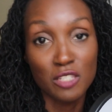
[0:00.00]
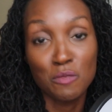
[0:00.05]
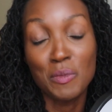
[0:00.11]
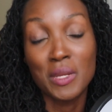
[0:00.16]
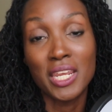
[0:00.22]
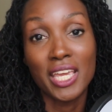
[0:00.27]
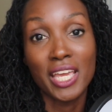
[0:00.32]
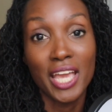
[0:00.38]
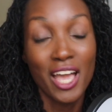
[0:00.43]
as
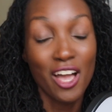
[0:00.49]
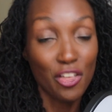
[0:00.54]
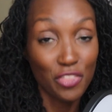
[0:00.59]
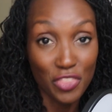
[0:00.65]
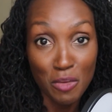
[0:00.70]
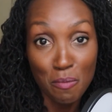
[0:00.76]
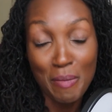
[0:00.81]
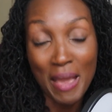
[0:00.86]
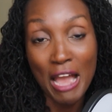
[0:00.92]
many
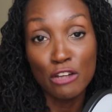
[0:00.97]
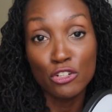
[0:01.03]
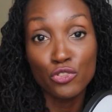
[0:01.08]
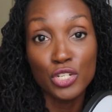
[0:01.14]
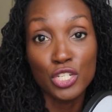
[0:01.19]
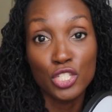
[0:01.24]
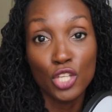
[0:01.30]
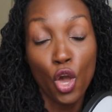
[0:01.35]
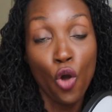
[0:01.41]
healthy
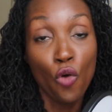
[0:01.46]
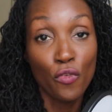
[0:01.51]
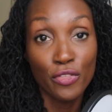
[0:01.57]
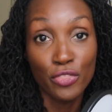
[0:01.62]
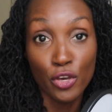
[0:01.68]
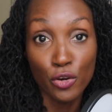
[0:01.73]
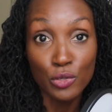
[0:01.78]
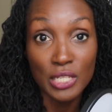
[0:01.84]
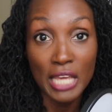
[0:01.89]
boundaries over
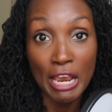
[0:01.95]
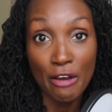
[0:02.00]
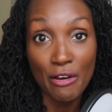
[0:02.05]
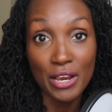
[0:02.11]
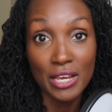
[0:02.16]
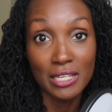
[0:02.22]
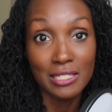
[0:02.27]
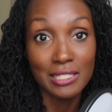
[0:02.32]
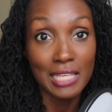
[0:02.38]
those
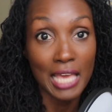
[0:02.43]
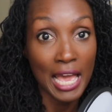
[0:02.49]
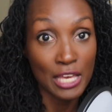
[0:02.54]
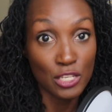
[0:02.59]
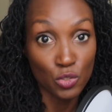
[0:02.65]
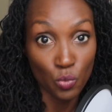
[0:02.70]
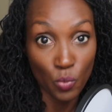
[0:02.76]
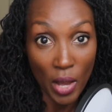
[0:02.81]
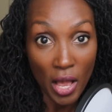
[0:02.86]
areas
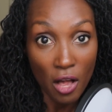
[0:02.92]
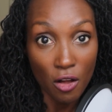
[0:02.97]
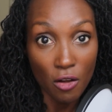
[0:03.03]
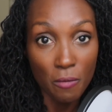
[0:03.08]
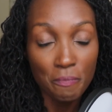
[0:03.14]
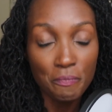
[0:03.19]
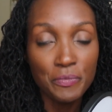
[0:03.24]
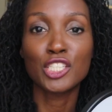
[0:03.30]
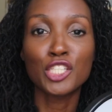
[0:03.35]
as
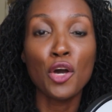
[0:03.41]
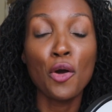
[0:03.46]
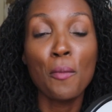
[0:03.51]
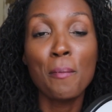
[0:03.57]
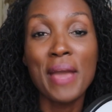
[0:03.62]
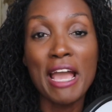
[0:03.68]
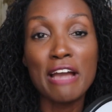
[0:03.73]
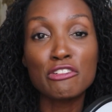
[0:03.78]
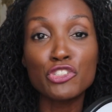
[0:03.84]
well. So
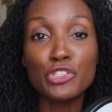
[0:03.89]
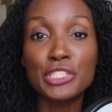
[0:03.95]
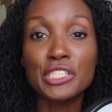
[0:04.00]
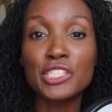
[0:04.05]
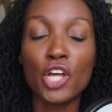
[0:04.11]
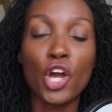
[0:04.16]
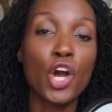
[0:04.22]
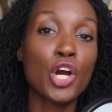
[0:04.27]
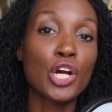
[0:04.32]

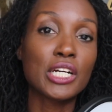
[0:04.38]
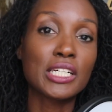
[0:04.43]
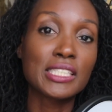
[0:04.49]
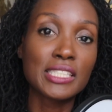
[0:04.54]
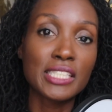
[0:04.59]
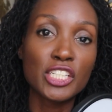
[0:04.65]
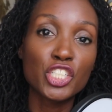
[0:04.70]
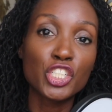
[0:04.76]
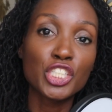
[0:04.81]
boundaries are
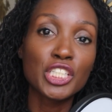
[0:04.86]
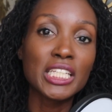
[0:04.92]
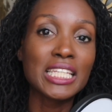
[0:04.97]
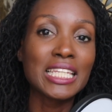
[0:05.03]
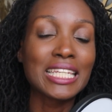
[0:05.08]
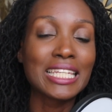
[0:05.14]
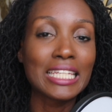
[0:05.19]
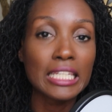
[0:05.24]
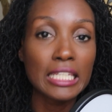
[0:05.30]

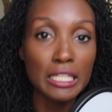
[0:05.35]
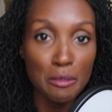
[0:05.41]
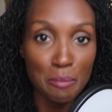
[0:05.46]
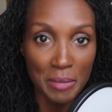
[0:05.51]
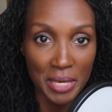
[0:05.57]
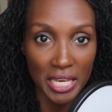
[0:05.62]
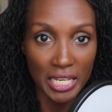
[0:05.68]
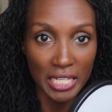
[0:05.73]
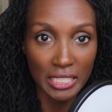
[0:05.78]
essentially
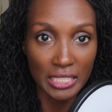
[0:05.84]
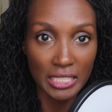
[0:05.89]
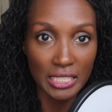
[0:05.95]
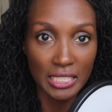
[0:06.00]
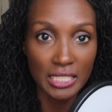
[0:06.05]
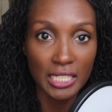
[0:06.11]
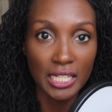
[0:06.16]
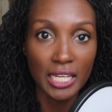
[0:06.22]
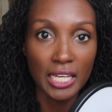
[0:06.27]

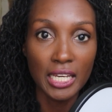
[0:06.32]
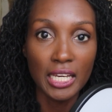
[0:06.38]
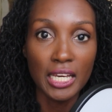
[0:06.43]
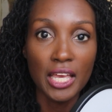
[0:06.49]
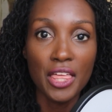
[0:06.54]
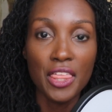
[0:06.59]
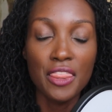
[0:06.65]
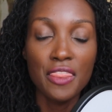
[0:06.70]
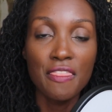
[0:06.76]
limits
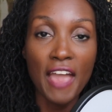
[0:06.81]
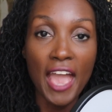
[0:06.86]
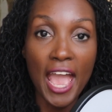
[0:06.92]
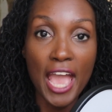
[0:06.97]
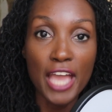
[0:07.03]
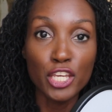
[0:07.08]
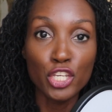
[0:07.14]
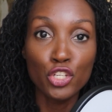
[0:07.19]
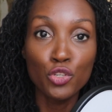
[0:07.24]

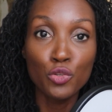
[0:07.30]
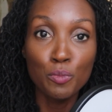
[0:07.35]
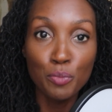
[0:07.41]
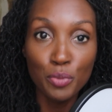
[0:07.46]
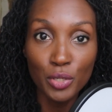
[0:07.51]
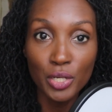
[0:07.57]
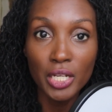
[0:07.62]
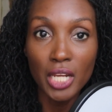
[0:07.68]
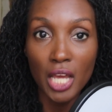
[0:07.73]
that you
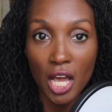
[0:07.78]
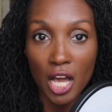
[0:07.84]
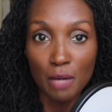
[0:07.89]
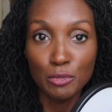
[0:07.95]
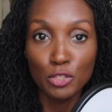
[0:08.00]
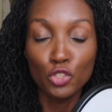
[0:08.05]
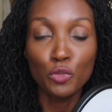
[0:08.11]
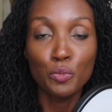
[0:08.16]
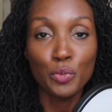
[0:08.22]
put
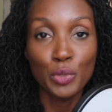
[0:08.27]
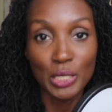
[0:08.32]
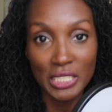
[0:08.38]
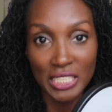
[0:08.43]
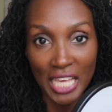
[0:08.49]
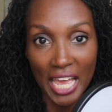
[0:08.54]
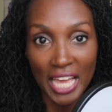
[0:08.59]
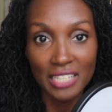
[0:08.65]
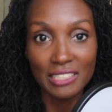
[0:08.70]
up to
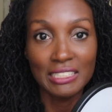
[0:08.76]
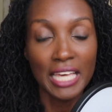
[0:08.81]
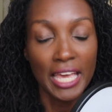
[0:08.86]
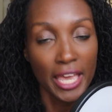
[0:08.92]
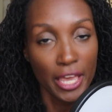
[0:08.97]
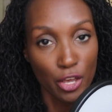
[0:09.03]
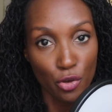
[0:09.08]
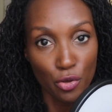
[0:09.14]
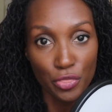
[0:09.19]
protect the
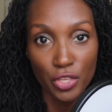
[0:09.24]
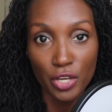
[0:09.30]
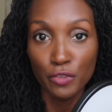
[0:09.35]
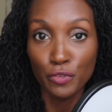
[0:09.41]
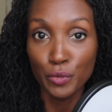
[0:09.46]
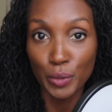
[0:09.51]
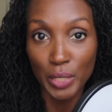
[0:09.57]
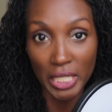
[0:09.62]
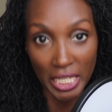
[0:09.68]
health
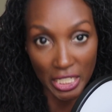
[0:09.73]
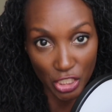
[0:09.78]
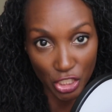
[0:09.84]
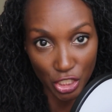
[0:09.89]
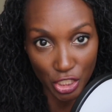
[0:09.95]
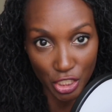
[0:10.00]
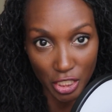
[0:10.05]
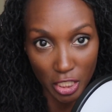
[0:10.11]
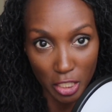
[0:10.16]
of a
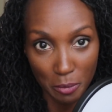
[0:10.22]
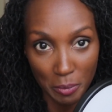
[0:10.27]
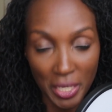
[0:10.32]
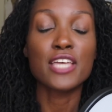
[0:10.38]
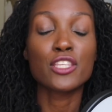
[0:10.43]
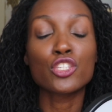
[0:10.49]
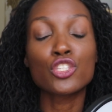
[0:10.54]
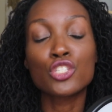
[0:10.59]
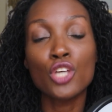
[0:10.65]
relationship.
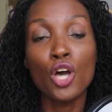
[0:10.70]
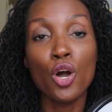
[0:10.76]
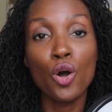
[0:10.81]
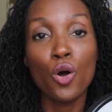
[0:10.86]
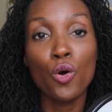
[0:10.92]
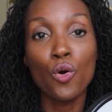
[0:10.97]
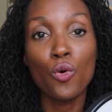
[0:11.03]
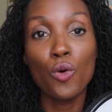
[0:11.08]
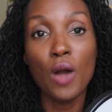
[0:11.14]
And
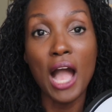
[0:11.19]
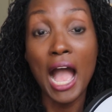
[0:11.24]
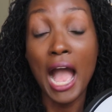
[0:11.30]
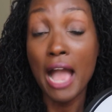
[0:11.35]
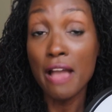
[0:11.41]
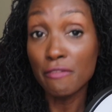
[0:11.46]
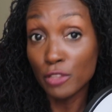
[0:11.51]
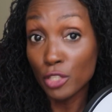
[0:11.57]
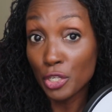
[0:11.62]
so
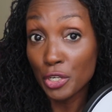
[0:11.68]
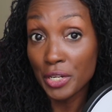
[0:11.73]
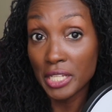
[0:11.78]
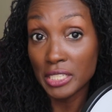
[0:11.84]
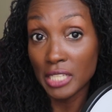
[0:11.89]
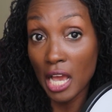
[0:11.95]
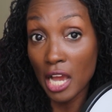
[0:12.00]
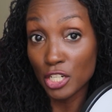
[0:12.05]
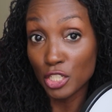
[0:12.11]
I've learned
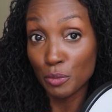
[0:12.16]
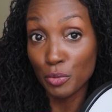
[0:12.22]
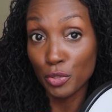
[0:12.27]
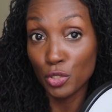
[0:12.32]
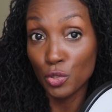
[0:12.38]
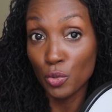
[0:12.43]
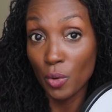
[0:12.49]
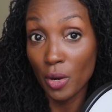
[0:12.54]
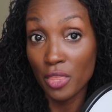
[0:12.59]
as an
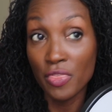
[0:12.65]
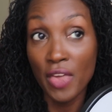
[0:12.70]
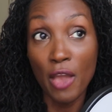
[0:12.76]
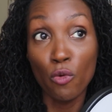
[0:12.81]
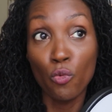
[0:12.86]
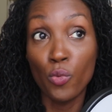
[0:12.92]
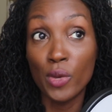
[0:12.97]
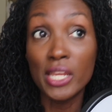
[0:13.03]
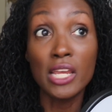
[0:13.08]
entrepreneur
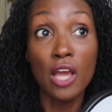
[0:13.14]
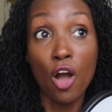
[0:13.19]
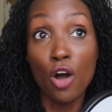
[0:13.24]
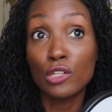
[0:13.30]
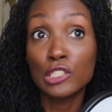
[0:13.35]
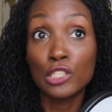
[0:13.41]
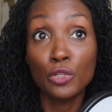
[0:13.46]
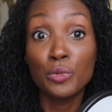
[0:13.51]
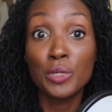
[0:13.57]
that we
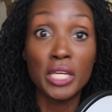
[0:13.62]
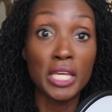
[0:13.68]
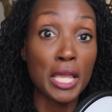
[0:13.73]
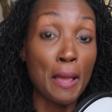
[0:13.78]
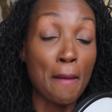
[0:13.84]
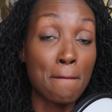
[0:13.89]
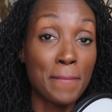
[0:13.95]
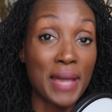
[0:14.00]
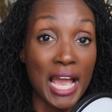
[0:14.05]
also
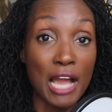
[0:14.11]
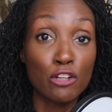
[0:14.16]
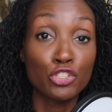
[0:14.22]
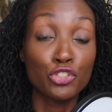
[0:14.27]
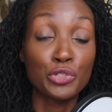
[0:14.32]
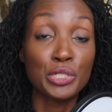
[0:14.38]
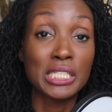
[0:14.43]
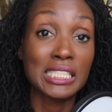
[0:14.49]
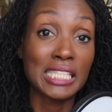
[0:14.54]
need
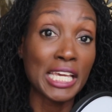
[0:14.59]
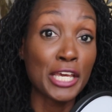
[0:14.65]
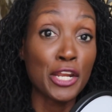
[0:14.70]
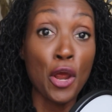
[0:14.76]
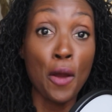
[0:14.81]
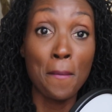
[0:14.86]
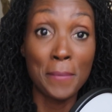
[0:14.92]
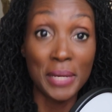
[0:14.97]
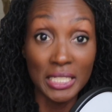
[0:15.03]
boundaries
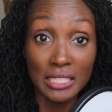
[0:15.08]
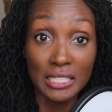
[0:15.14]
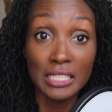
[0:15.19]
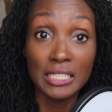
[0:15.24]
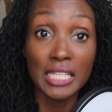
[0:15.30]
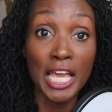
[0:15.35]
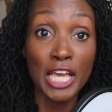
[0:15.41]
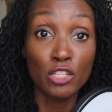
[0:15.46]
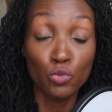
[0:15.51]
in our
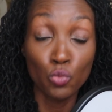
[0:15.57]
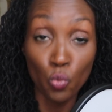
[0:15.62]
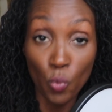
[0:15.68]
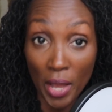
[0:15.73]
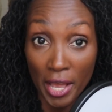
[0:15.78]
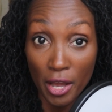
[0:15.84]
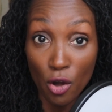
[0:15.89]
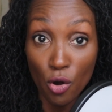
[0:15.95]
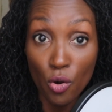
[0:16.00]
business as
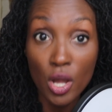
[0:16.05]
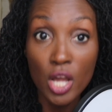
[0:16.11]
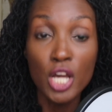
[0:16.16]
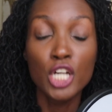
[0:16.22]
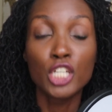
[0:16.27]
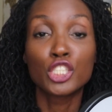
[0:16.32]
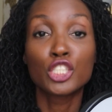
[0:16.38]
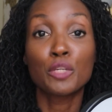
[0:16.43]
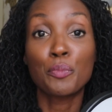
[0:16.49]
well
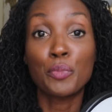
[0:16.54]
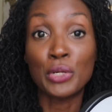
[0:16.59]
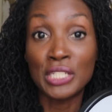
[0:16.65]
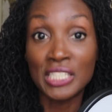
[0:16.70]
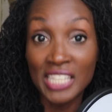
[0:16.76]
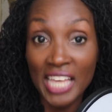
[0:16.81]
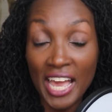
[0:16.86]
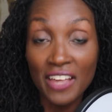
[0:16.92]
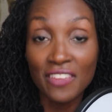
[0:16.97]
to
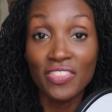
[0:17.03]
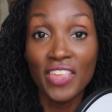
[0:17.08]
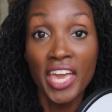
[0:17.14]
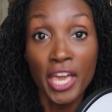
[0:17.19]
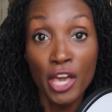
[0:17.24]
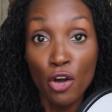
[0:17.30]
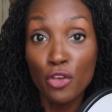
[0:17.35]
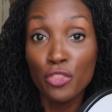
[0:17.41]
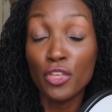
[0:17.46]
protect the
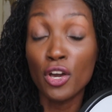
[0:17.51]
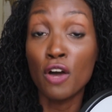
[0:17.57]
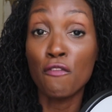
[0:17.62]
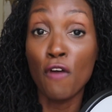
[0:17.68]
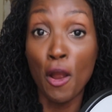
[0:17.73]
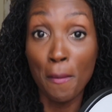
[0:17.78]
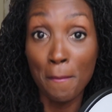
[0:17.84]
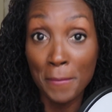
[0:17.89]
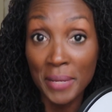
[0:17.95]
health
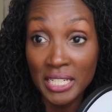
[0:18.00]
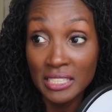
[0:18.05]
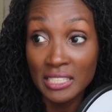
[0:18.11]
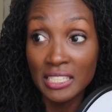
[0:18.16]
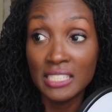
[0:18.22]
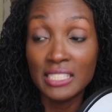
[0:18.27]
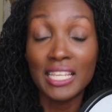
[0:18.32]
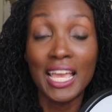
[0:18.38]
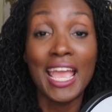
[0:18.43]
of our
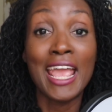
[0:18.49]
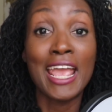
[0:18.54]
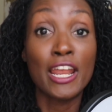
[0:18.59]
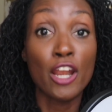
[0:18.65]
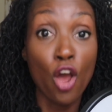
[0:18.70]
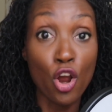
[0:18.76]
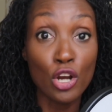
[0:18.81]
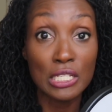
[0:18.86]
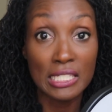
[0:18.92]
business
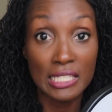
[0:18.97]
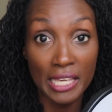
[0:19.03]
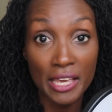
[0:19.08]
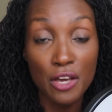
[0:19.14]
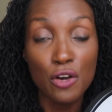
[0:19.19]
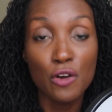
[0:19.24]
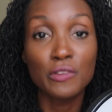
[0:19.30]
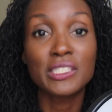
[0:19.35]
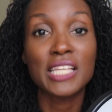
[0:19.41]
and
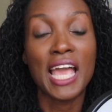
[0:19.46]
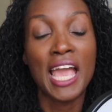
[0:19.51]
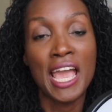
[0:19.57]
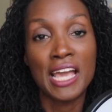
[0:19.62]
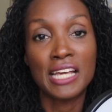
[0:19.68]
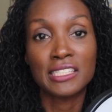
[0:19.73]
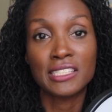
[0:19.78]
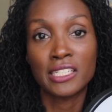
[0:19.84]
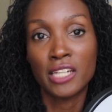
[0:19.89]
ourselves
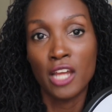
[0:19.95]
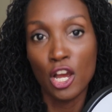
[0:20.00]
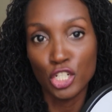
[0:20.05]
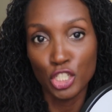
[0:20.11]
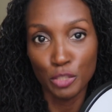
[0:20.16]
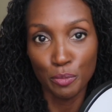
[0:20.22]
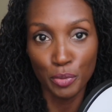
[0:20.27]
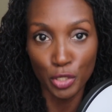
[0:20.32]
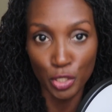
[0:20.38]
as an
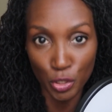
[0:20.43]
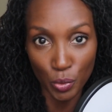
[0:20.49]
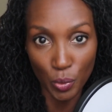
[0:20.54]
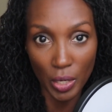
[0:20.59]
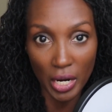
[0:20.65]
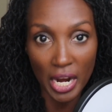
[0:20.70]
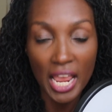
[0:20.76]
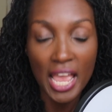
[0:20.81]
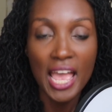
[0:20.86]

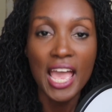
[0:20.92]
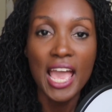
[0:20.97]
entrepreneur.